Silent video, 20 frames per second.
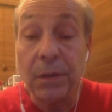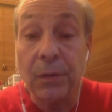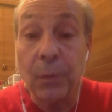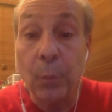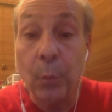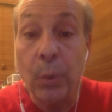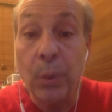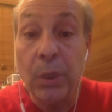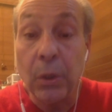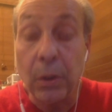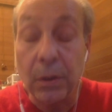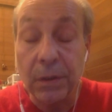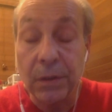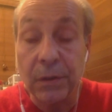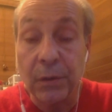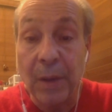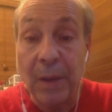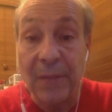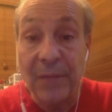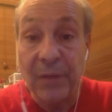We
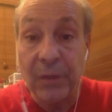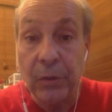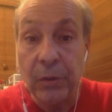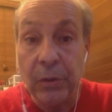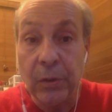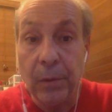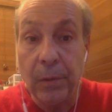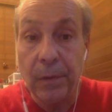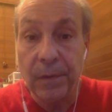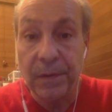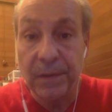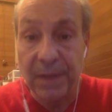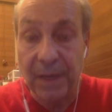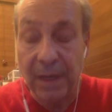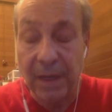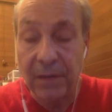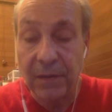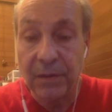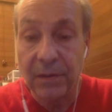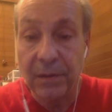also have a youth
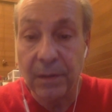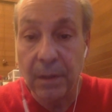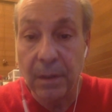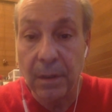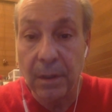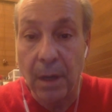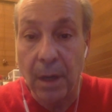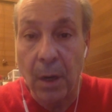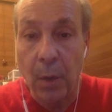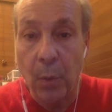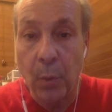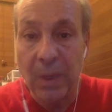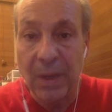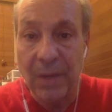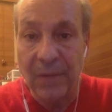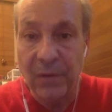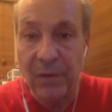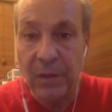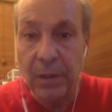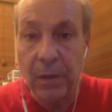test. We
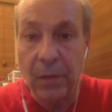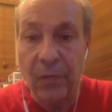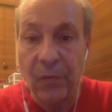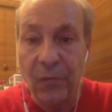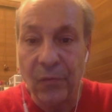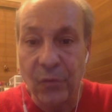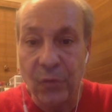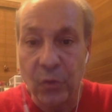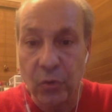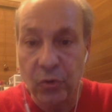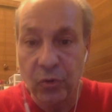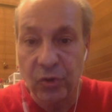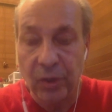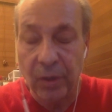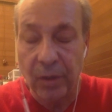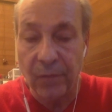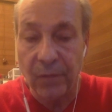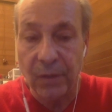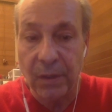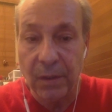have another version
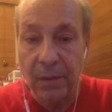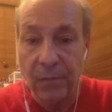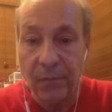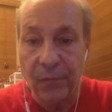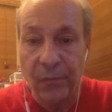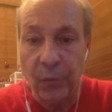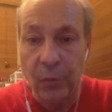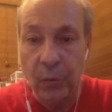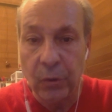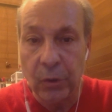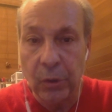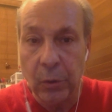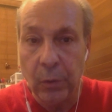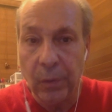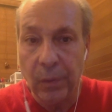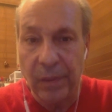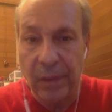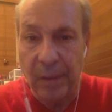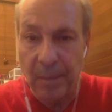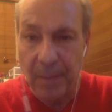of it for
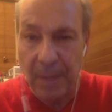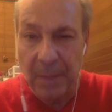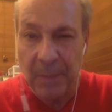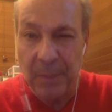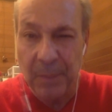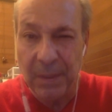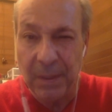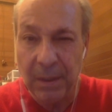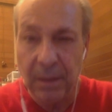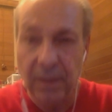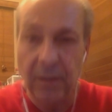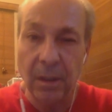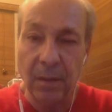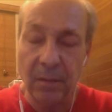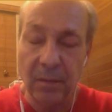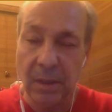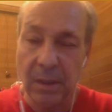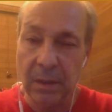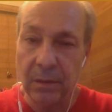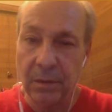youth that might be
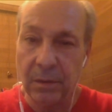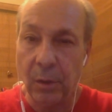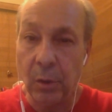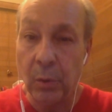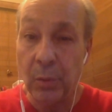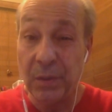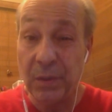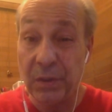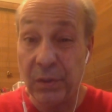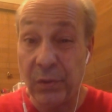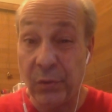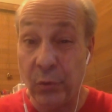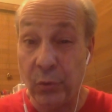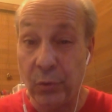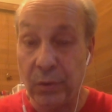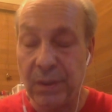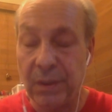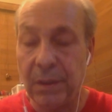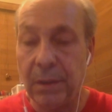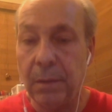as low as
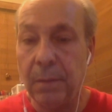13.